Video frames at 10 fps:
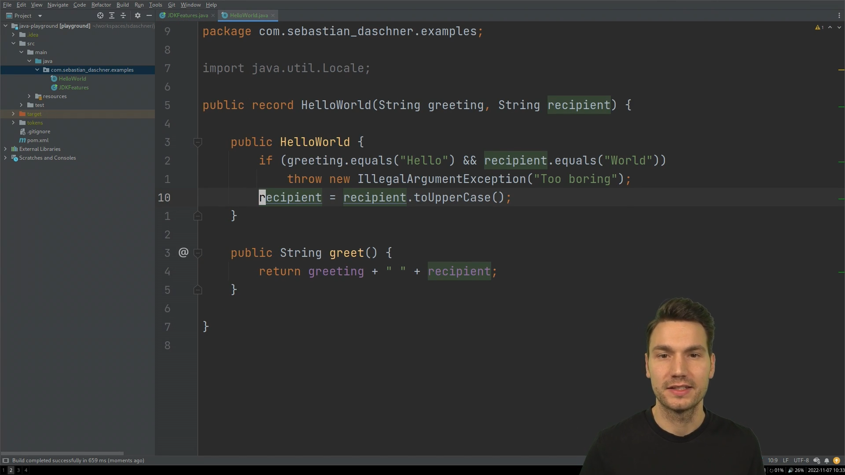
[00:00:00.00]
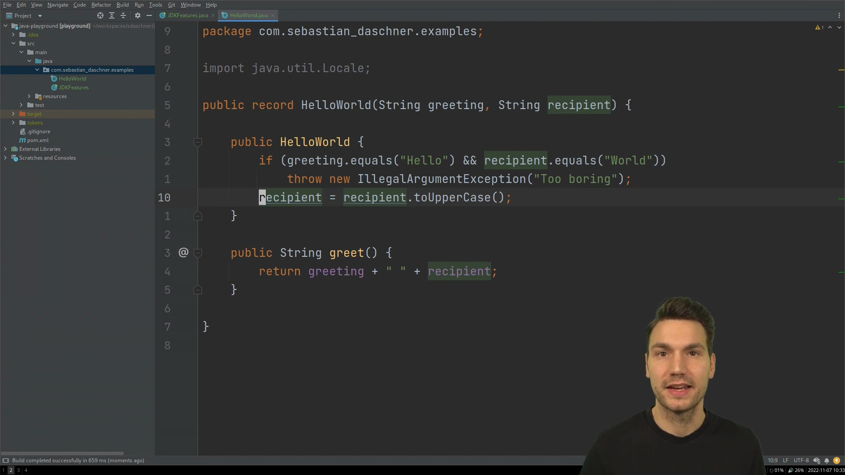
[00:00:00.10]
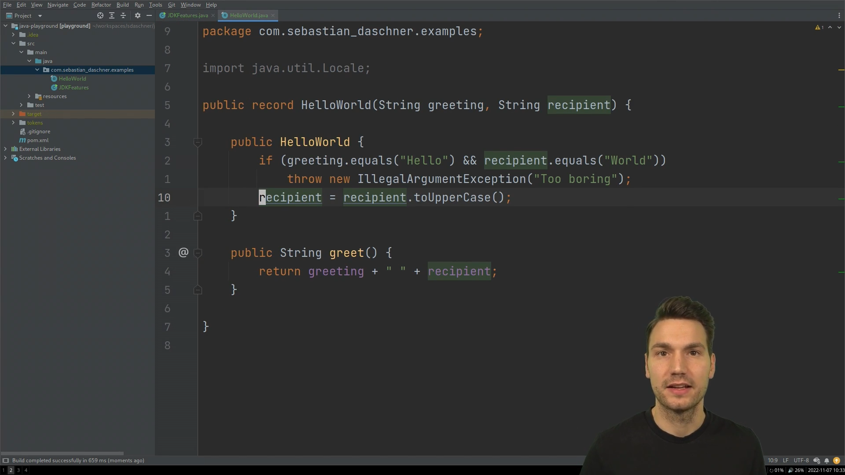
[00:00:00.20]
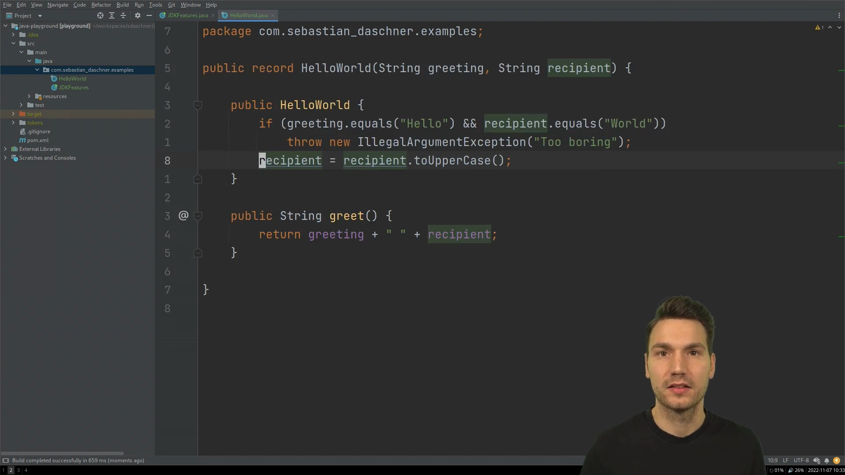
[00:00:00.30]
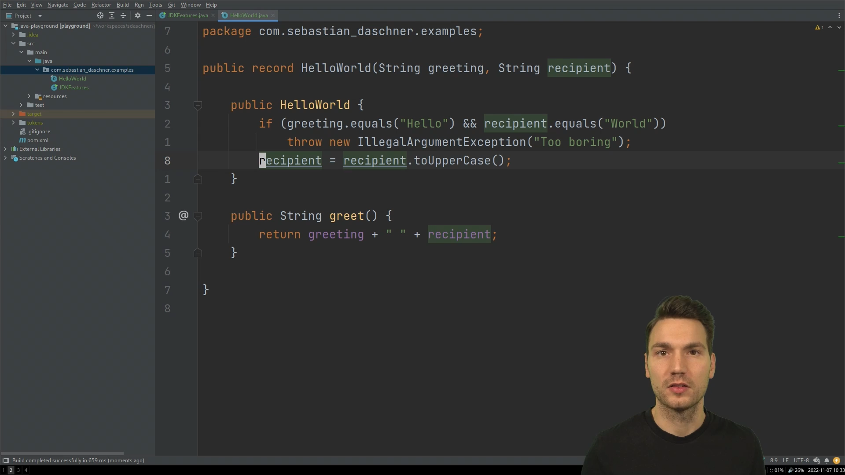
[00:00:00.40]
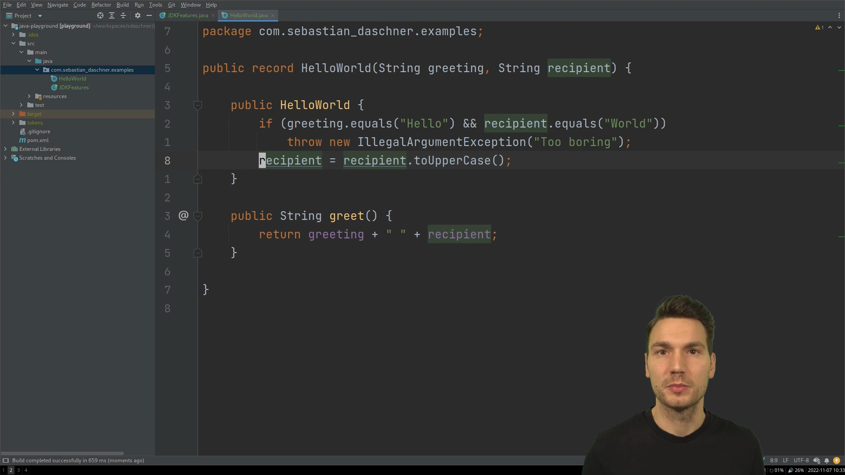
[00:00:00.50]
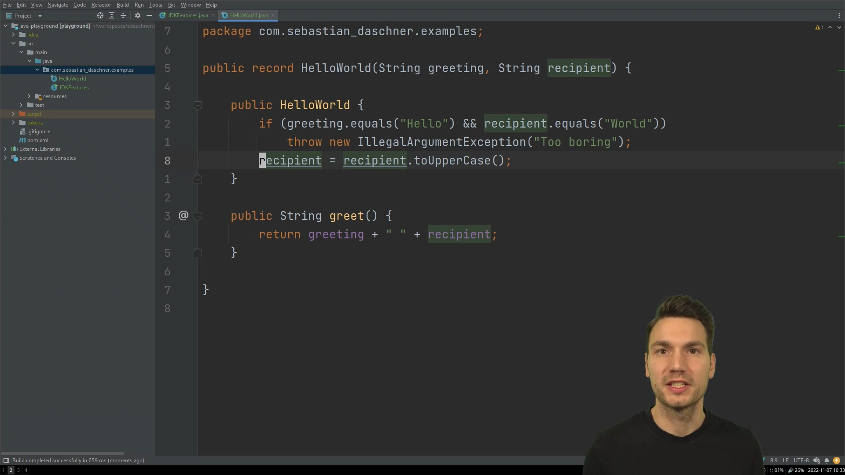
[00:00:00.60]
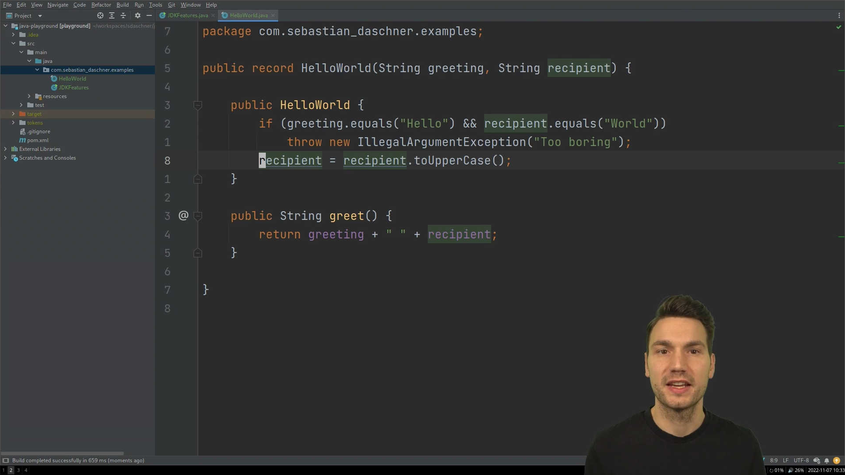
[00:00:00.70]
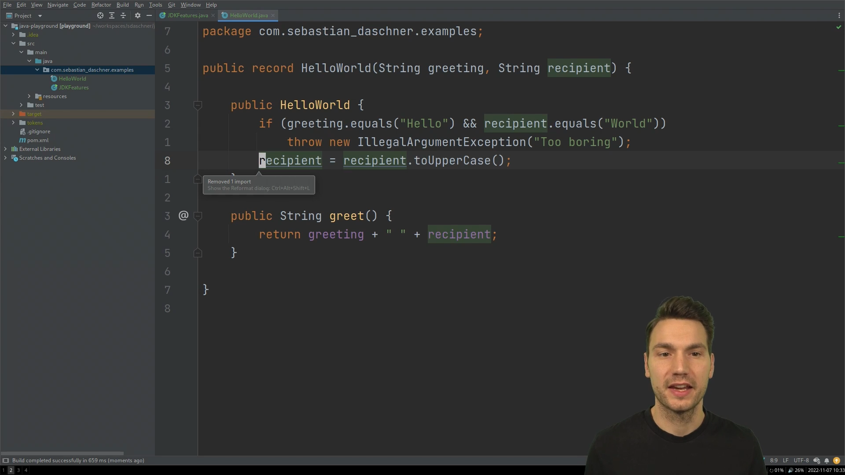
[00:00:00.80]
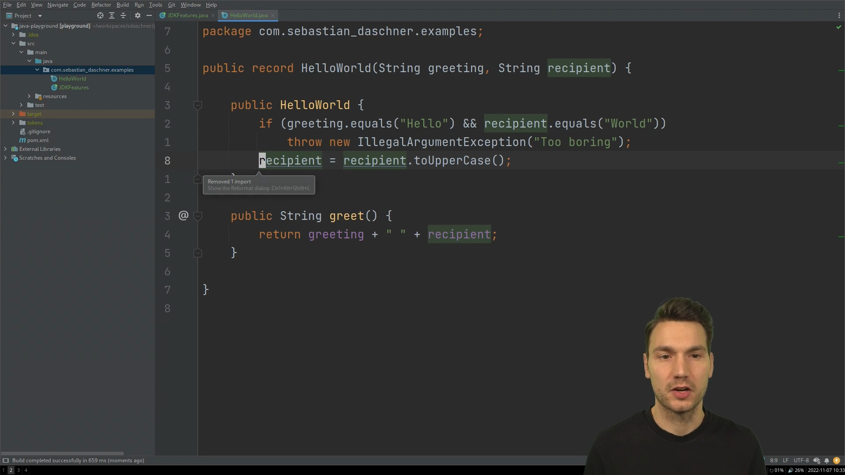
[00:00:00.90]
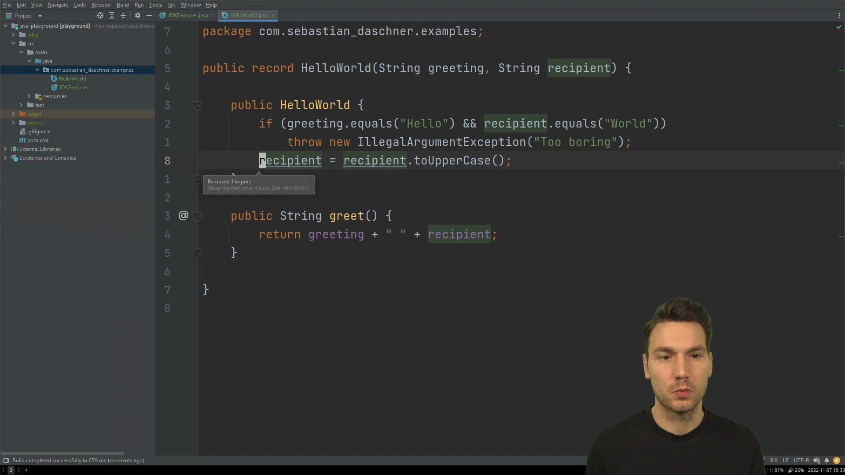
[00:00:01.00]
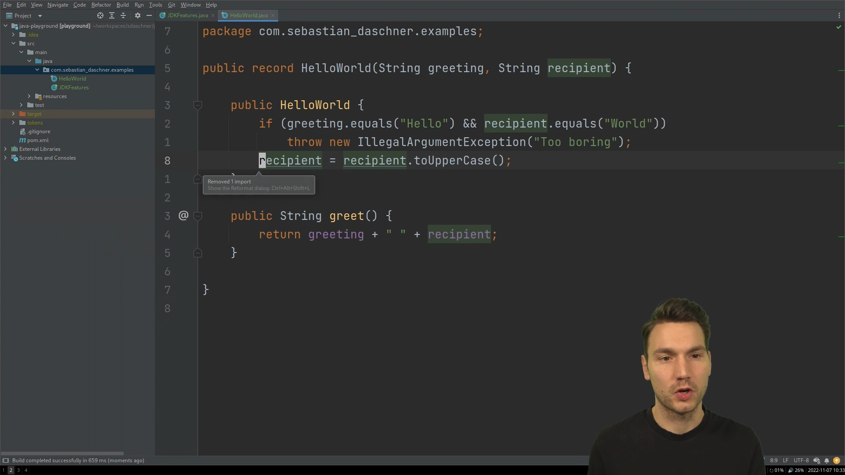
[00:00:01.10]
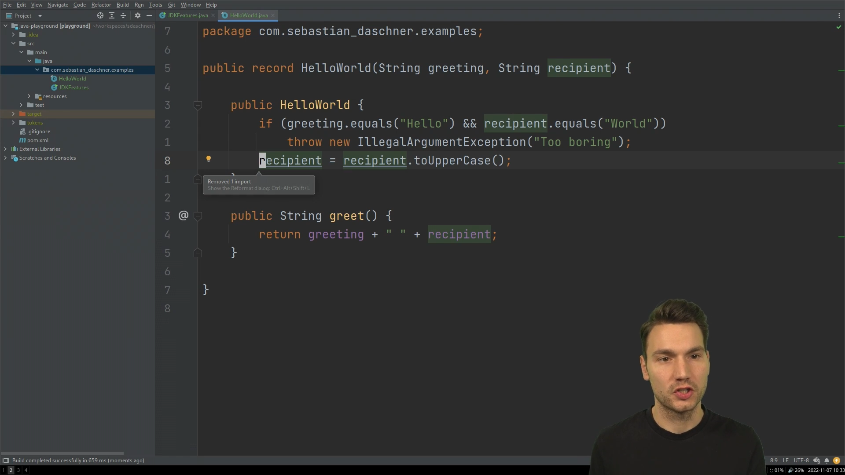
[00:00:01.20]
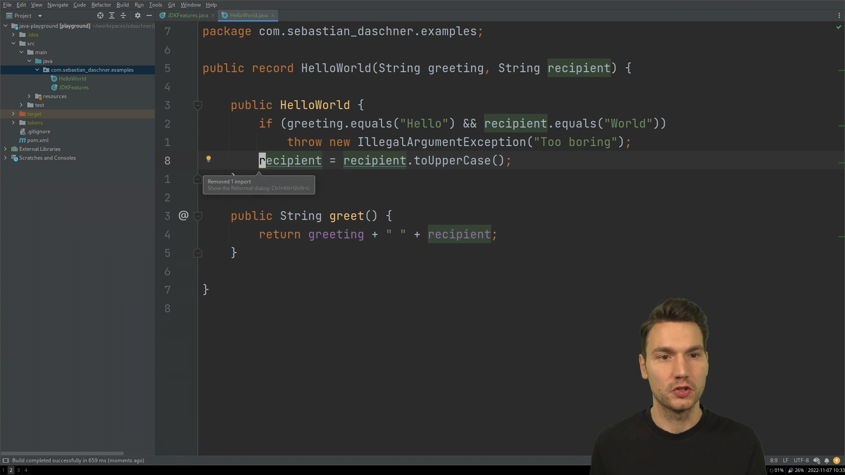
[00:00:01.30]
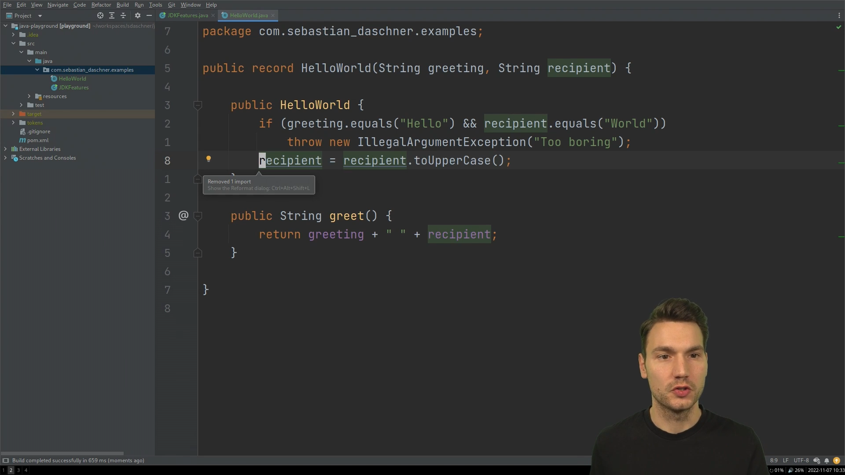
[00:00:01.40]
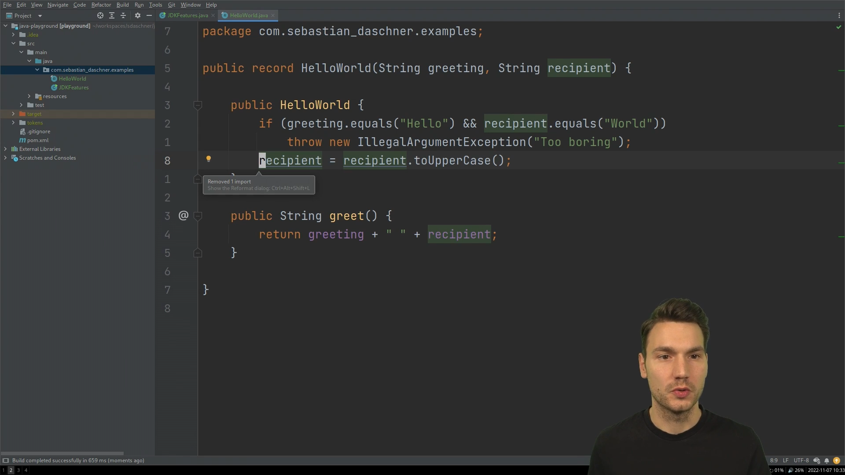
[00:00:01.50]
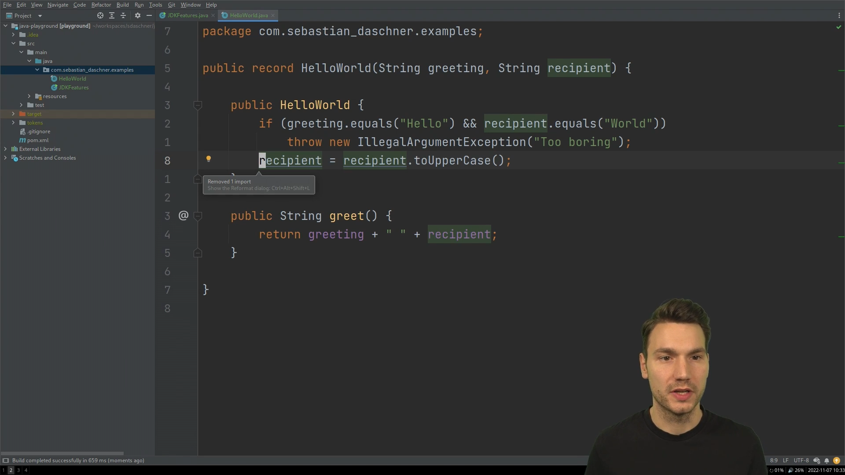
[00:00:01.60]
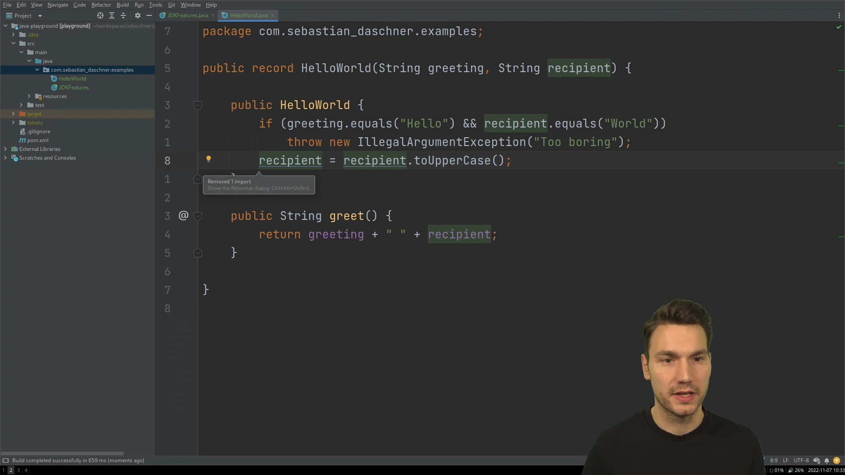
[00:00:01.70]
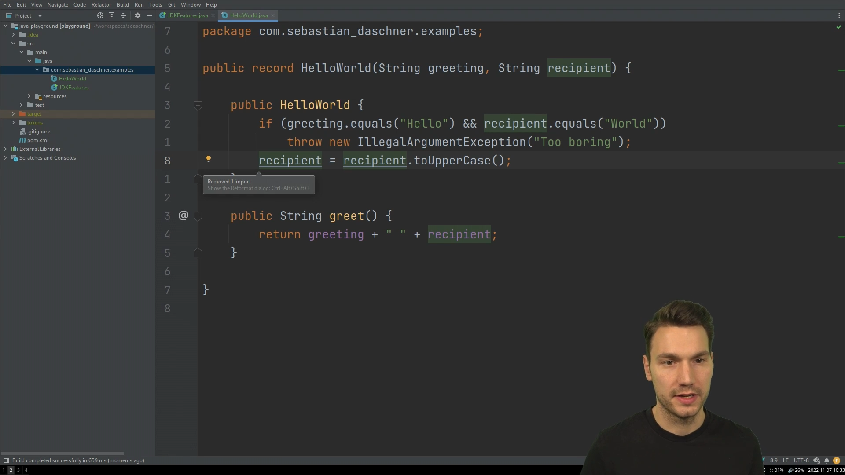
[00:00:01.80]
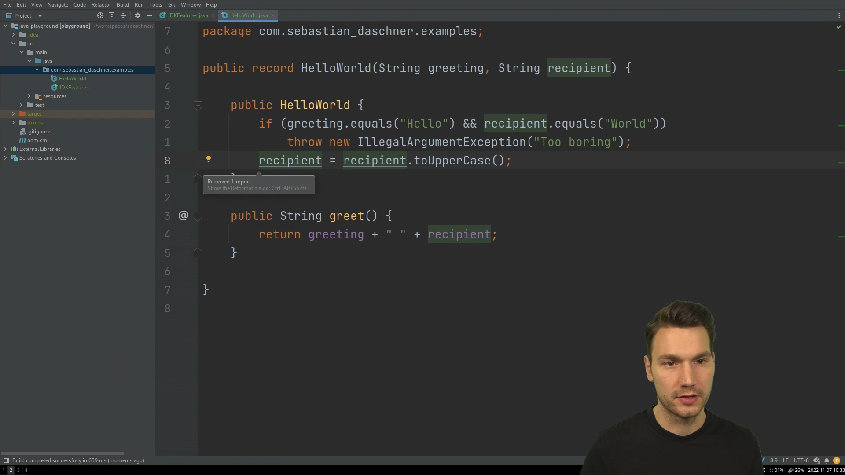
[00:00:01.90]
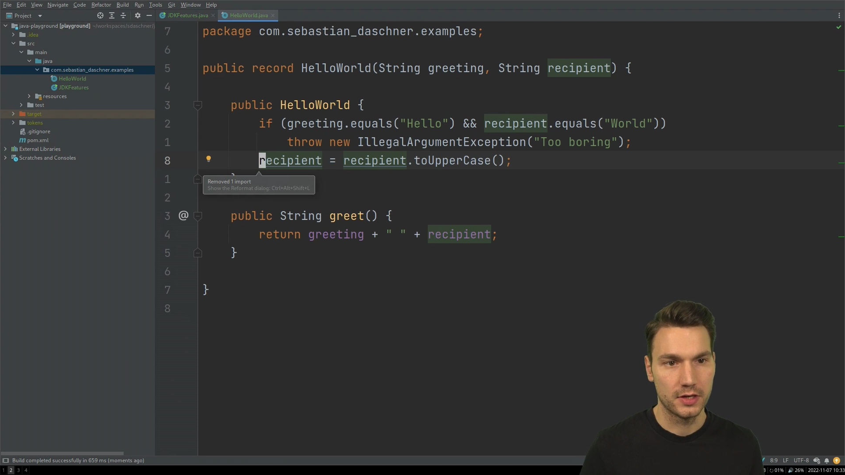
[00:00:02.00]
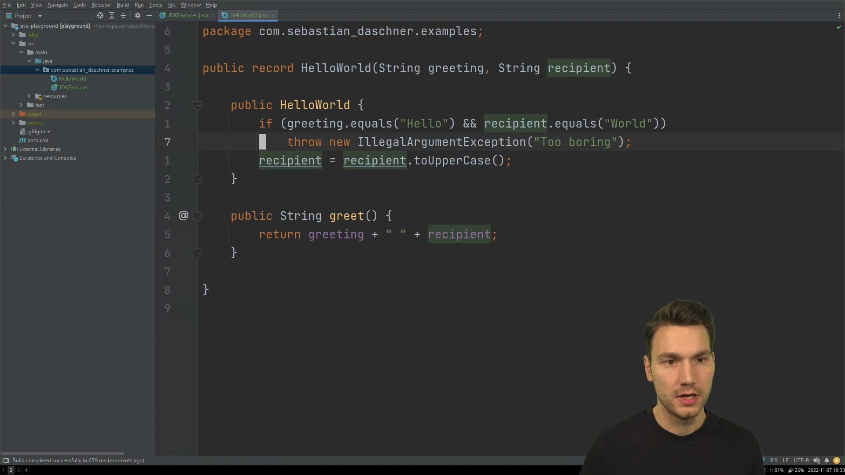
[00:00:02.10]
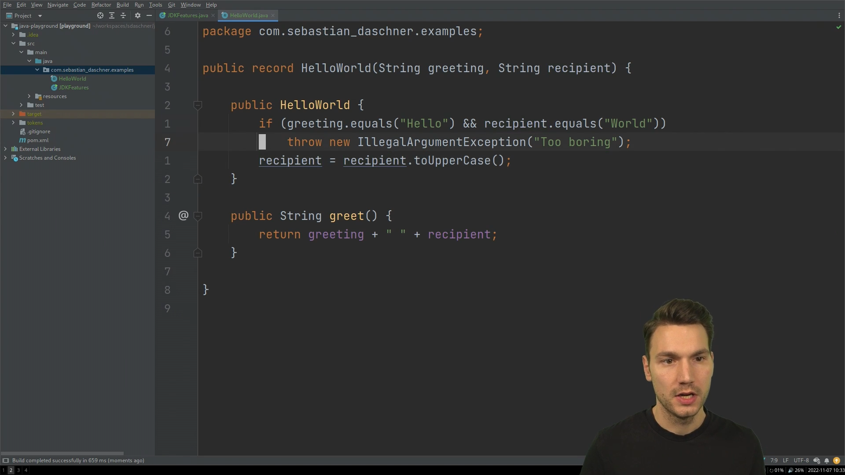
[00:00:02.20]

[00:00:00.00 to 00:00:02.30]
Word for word: take a little bit care what you're doing here.